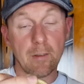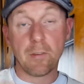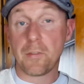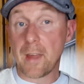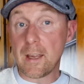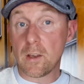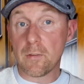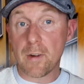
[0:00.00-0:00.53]

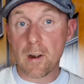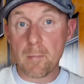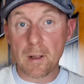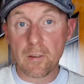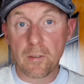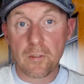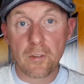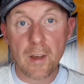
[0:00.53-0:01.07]
thank you very
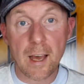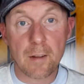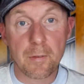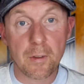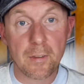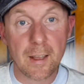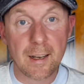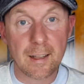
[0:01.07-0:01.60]
much, Chad,
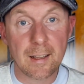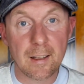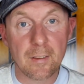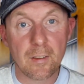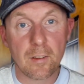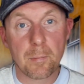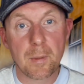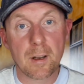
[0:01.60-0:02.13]
for sending
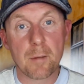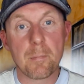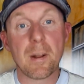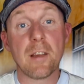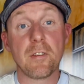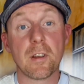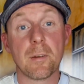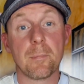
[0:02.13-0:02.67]
these. It's been a
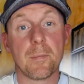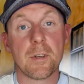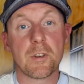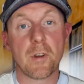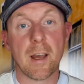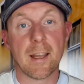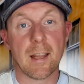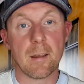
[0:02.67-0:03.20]
pleasure
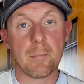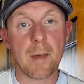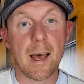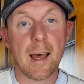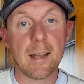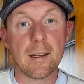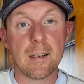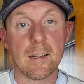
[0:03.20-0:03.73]
trying them,
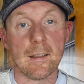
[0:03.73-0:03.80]
and